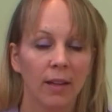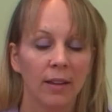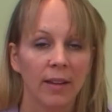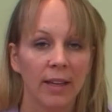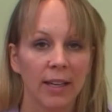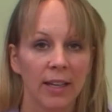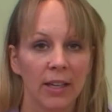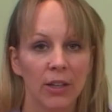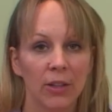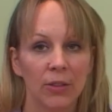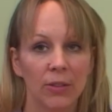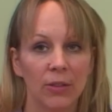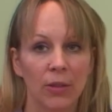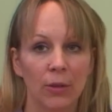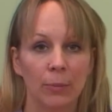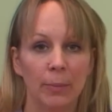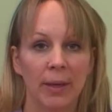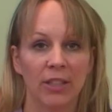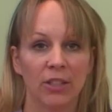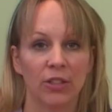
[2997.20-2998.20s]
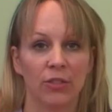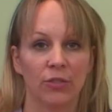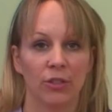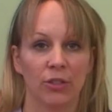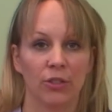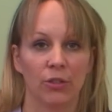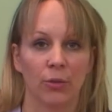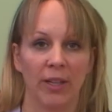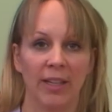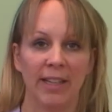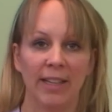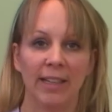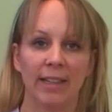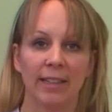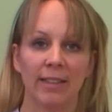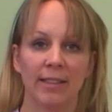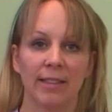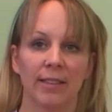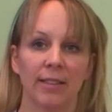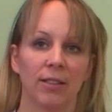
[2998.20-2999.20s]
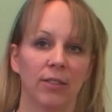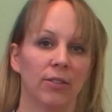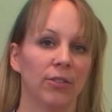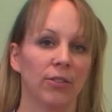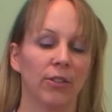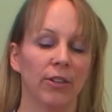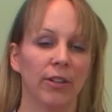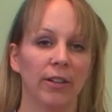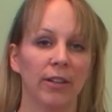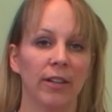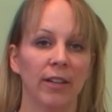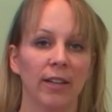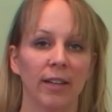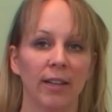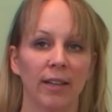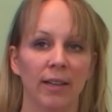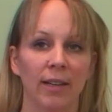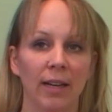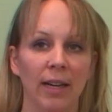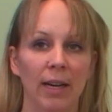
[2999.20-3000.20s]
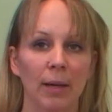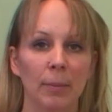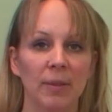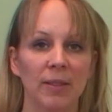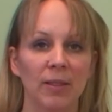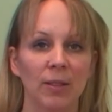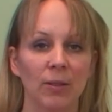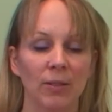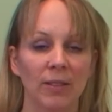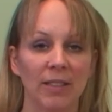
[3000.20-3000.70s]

Thank you so much for joining us for episode